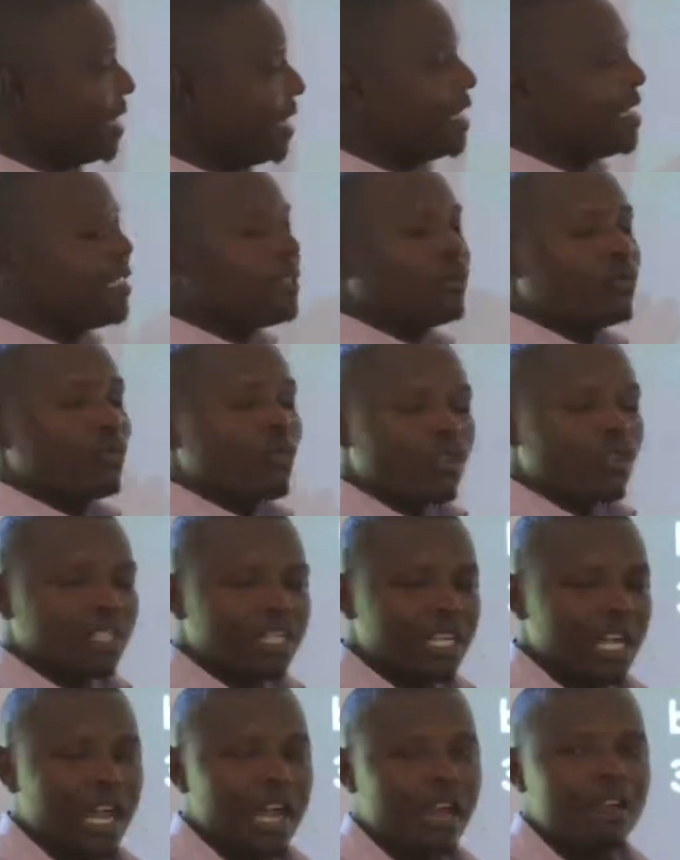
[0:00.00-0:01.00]
is
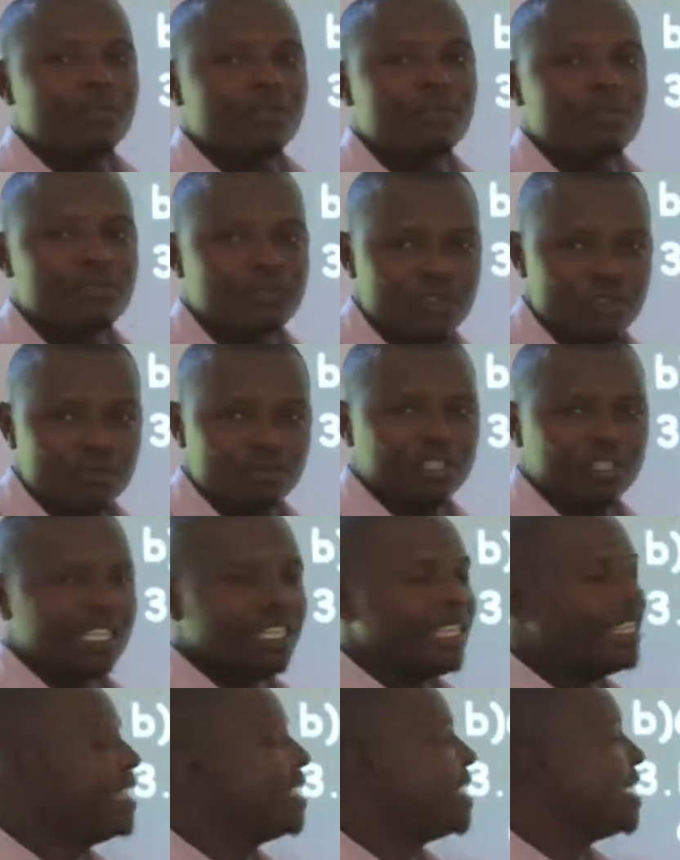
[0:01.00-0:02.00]
water formed
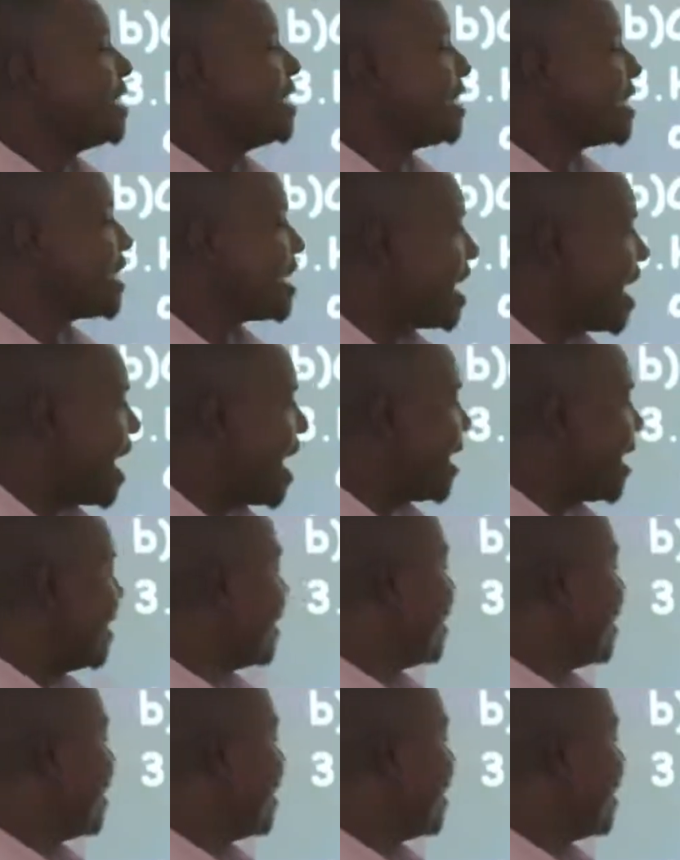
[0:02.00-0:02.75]
in the sky,